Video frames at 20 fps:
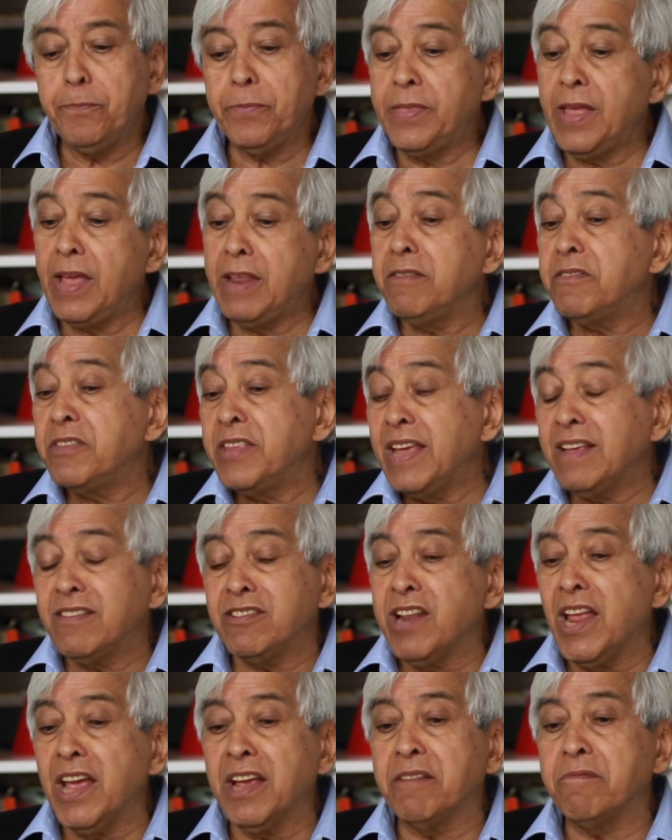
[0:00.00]
Then
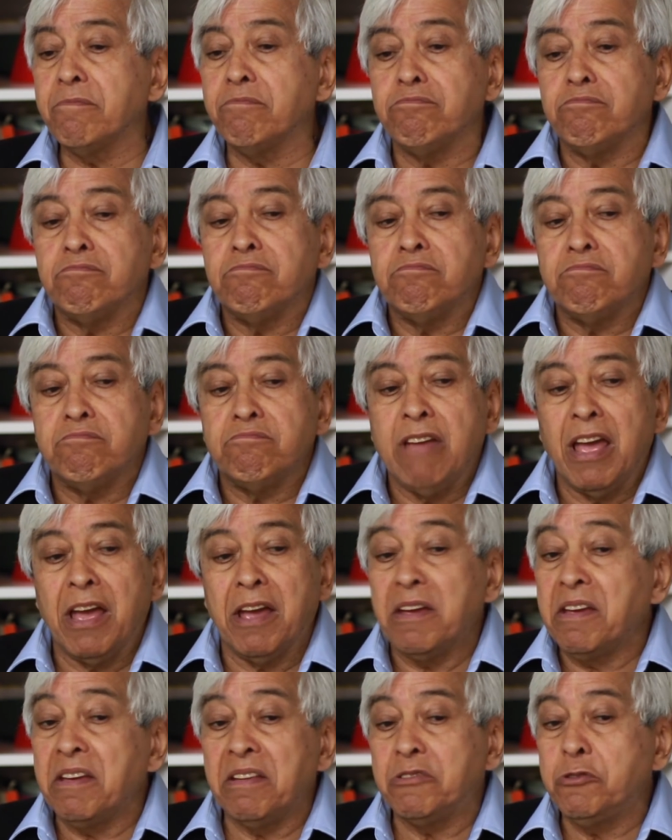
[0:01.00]
things like,
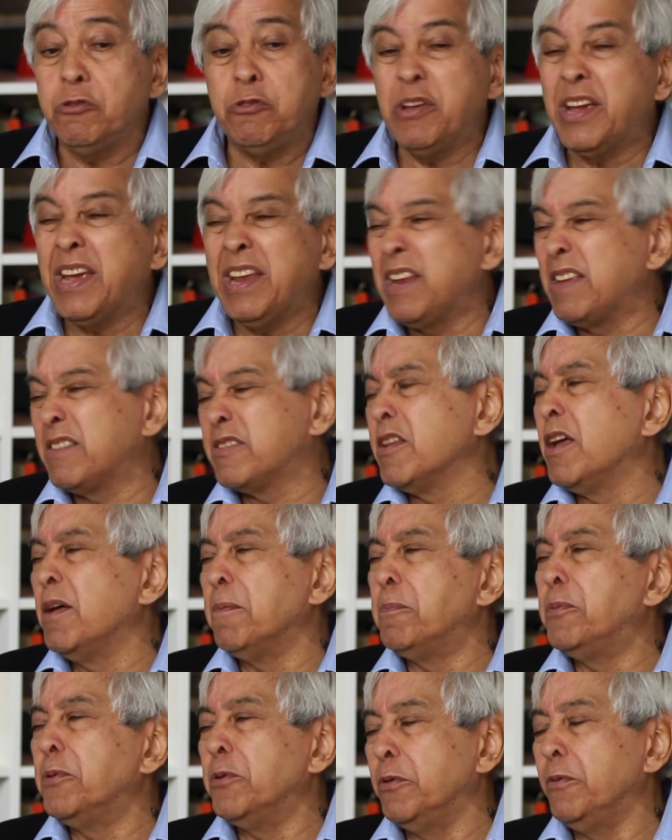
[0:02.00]
to take an
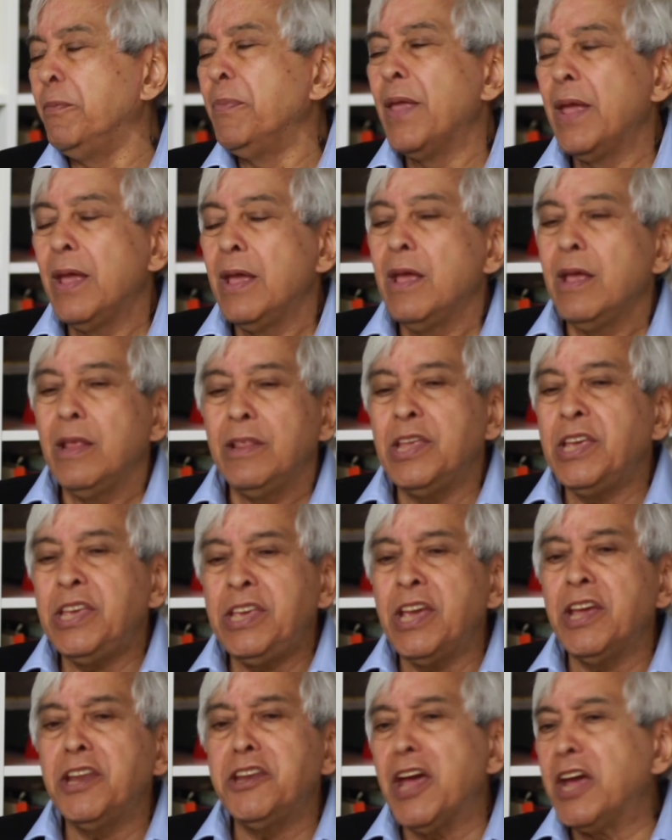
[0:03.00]
example, the
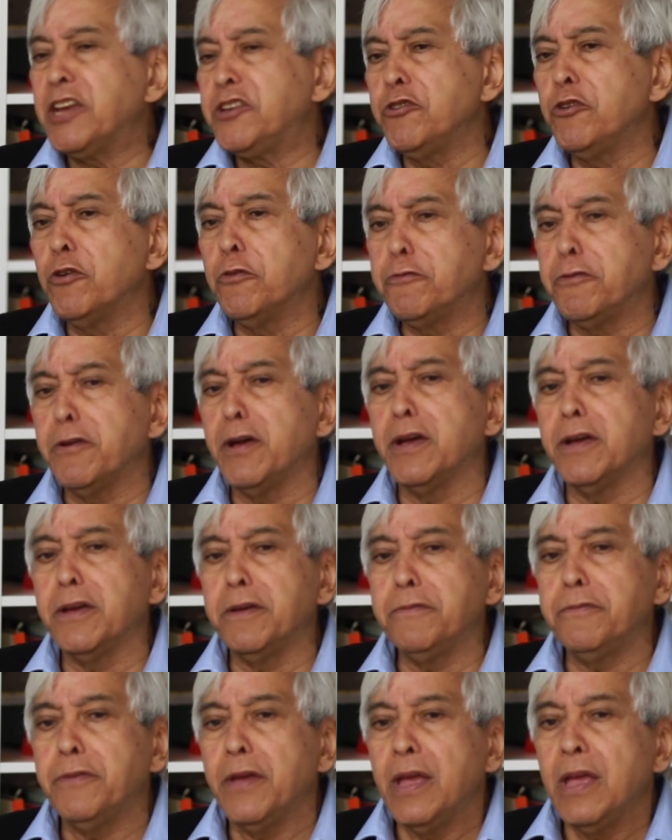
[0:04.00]
year
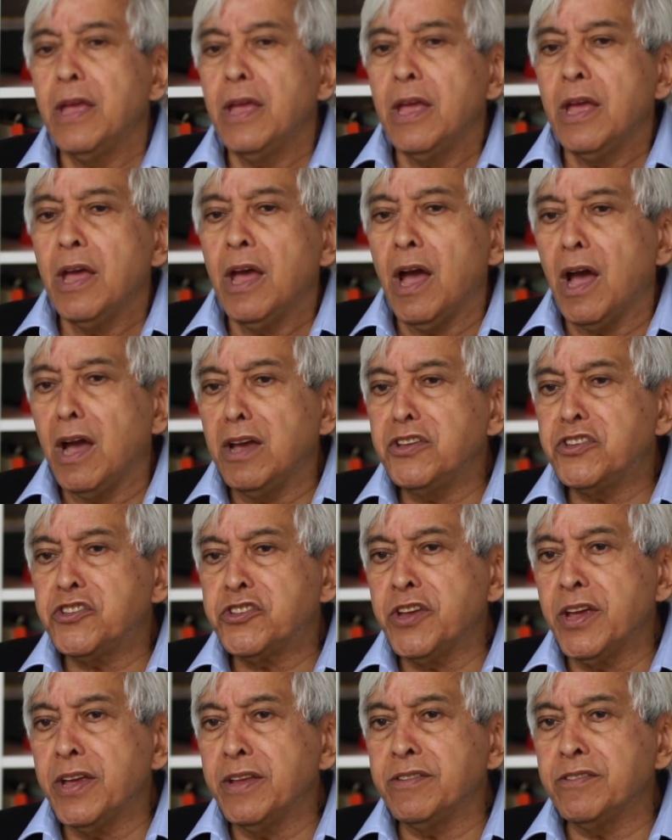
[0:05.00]
1905,
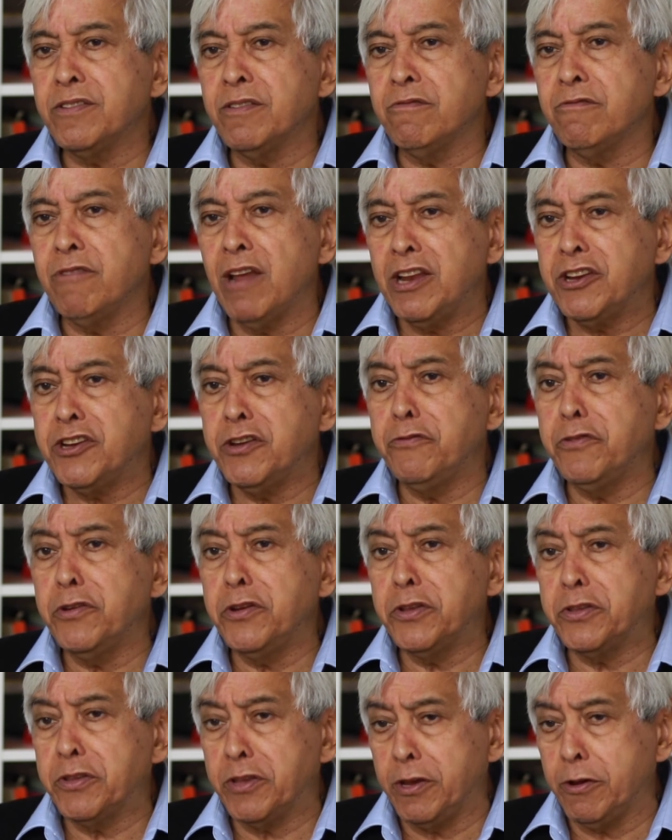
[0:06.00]
Einstein's
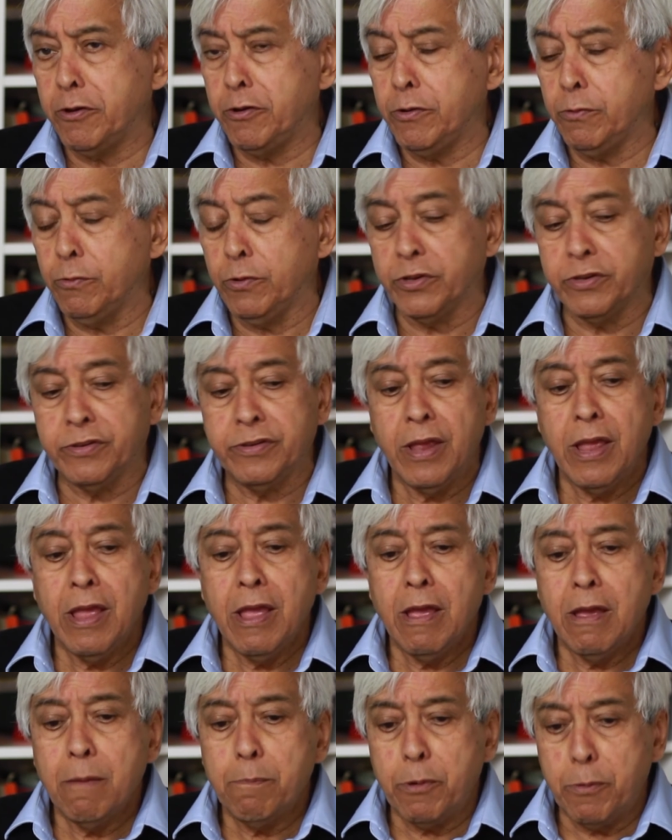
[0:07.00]
relativity theory was
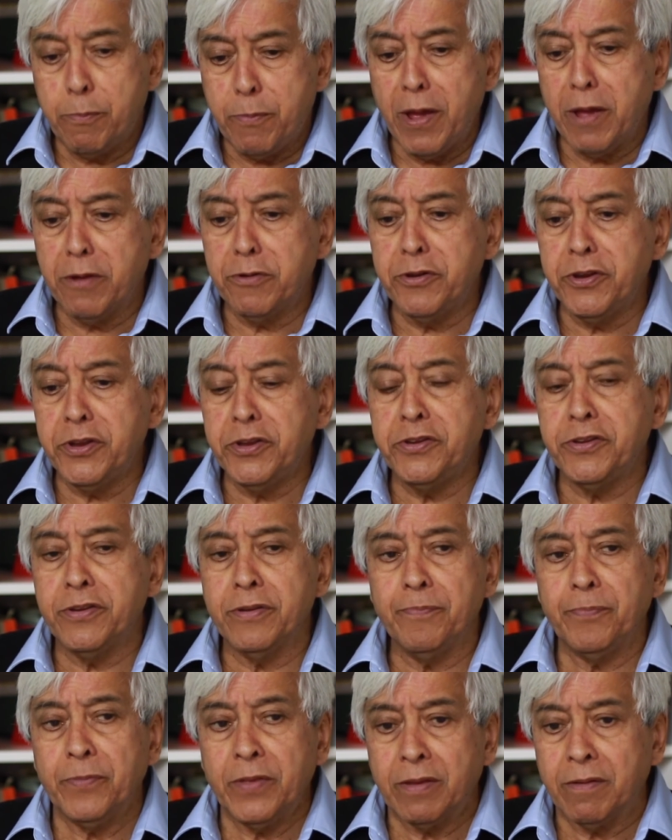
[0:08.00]
propounded,
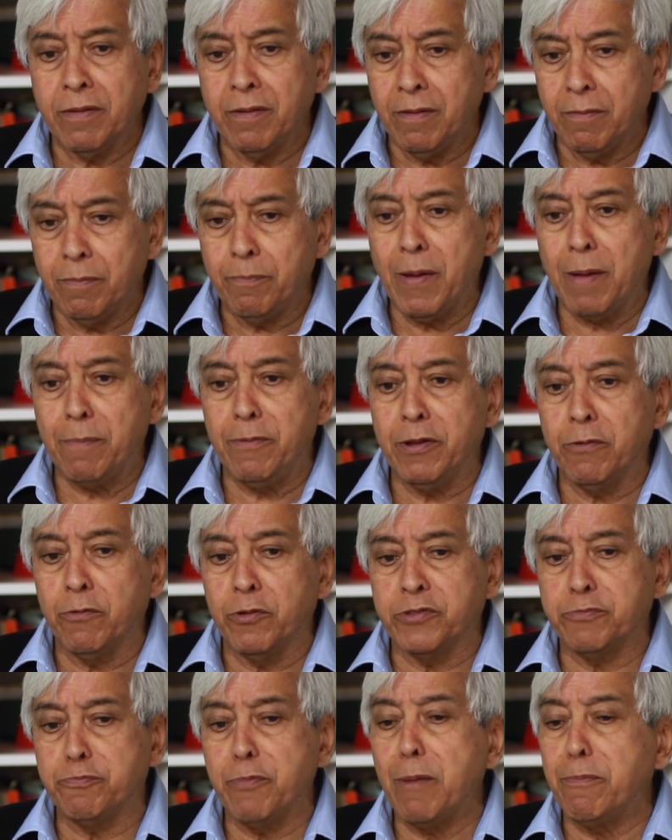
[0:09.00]

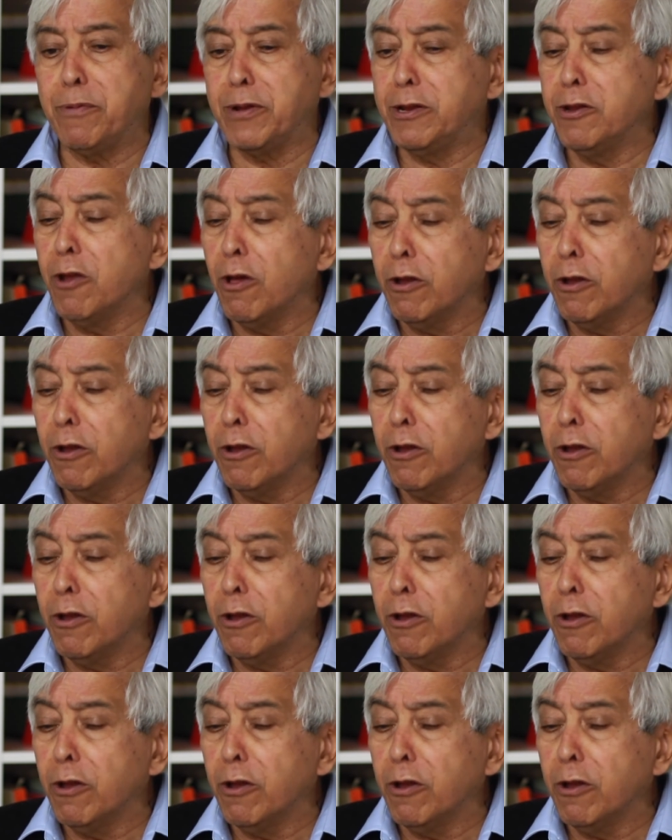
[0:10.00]
was public